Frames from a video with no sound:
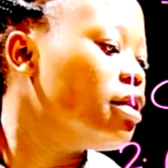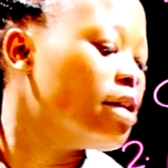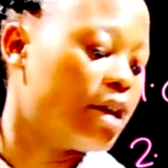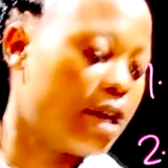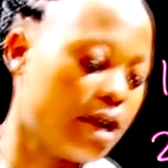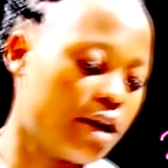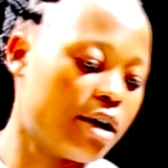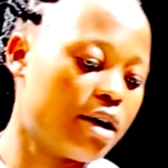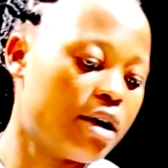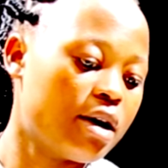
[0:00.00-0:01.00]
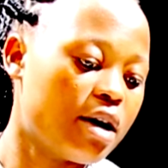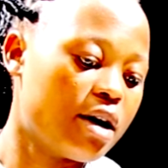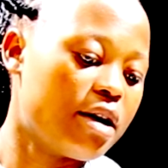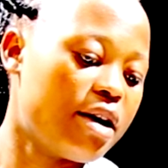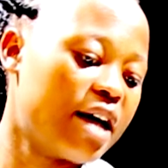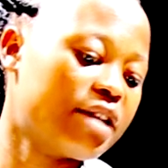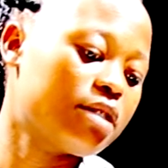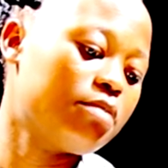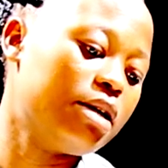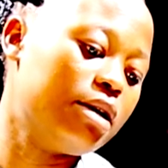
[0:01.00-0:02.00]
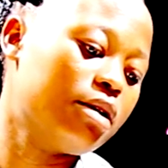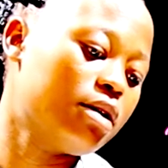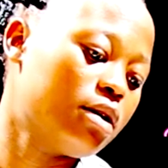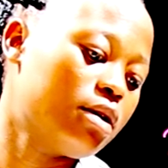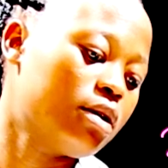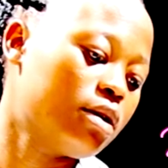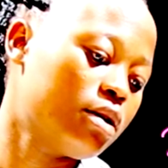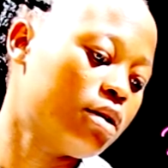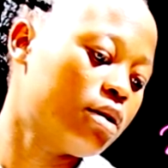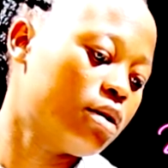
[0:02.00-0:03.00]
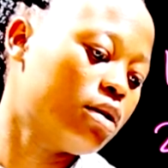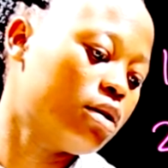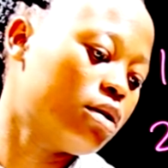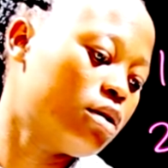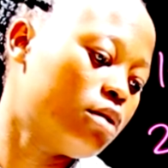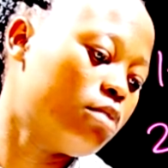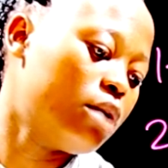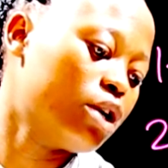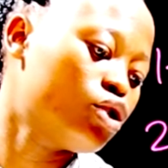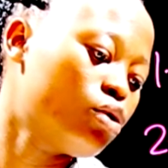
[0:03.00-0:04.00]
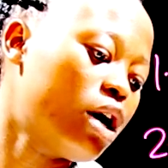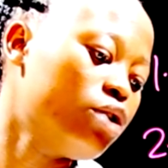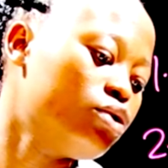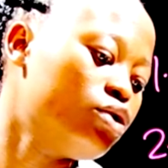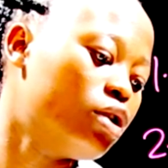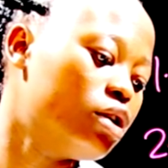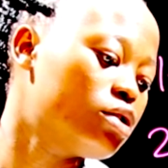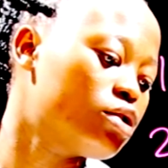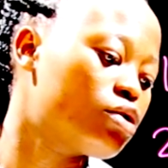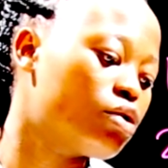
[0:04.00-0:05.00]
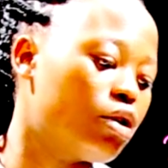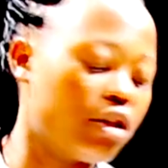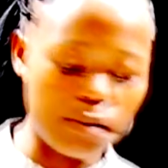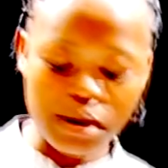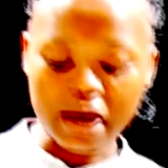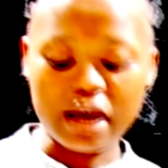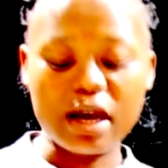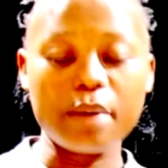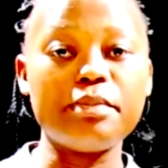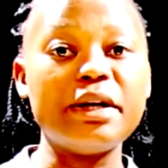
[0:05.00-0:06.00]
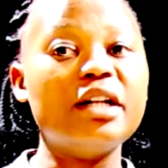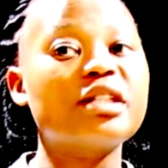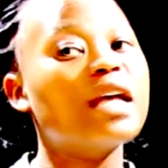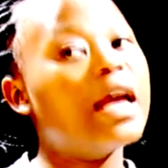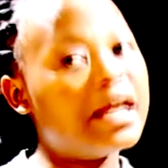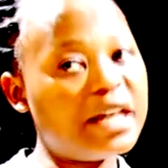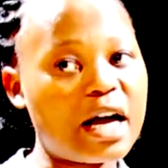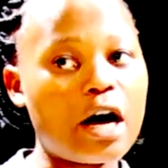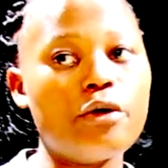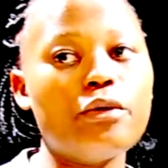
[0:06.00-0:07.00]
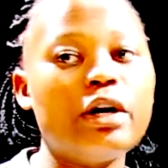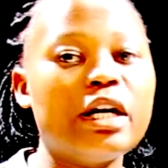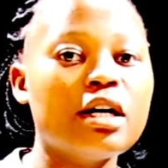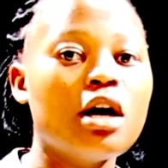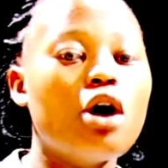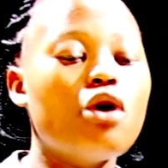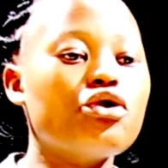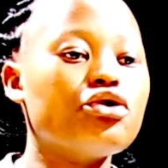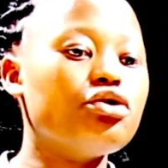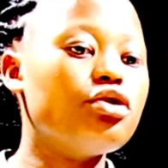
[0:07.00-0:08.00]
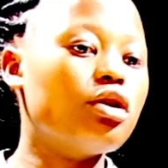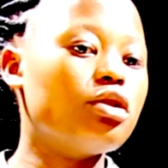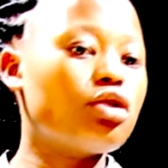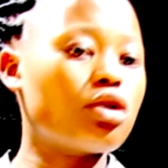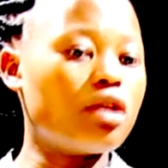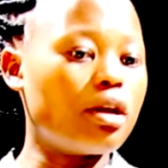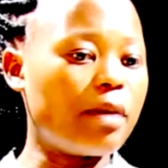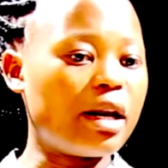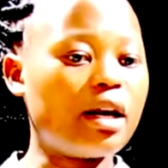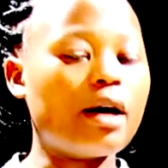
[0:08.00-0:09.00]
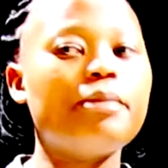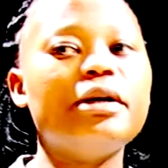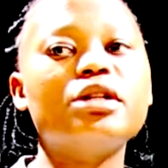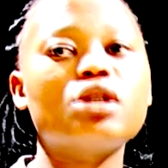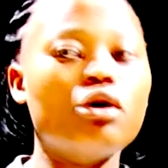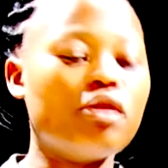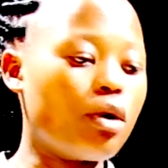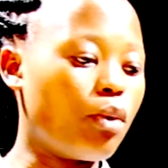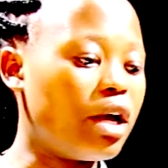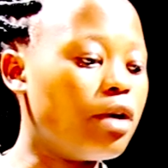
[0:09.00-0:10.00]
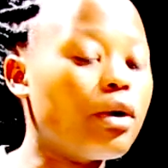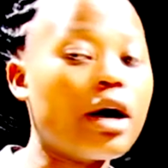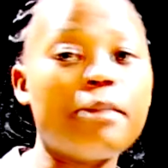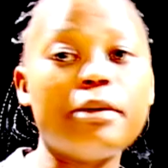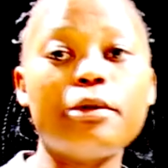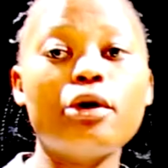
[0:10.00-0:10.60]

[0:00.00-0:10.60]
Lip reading: the dustbin. Make sure you don't throw the banana peels anyhow, or you don't throw the banana peels on the way where